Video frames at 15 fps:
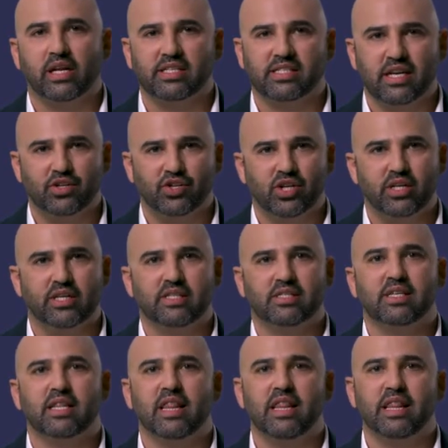
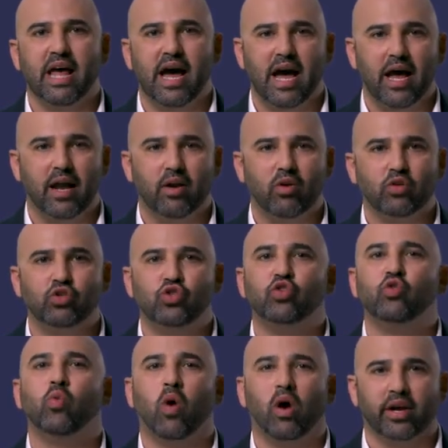organizations that
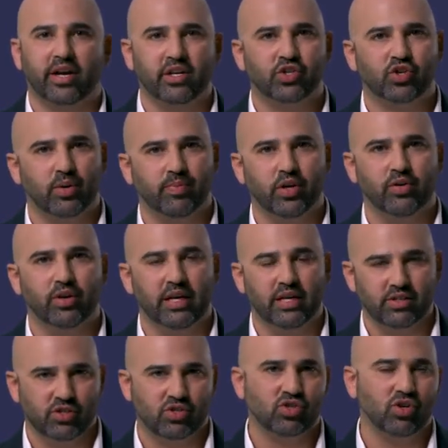do want to contribute
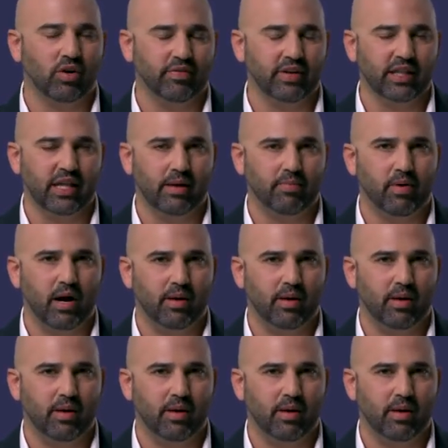into solving that